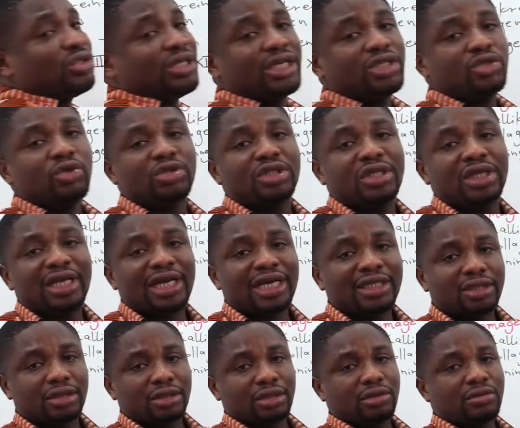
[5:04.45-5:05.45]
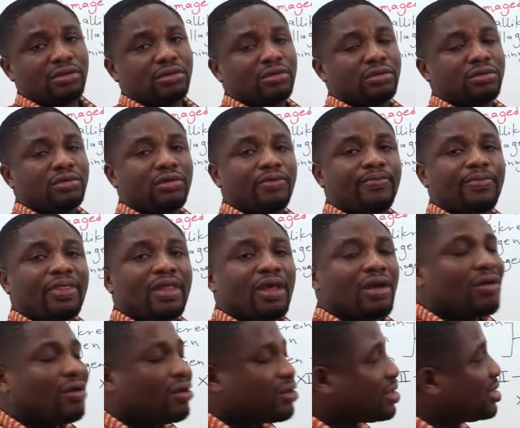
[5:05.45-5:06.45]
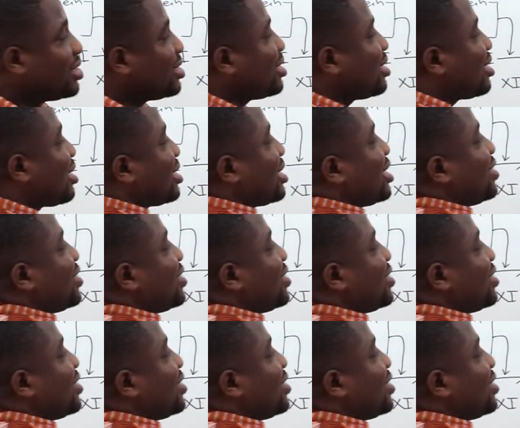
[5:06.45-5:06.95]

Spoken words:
to the endothelial tissue causes the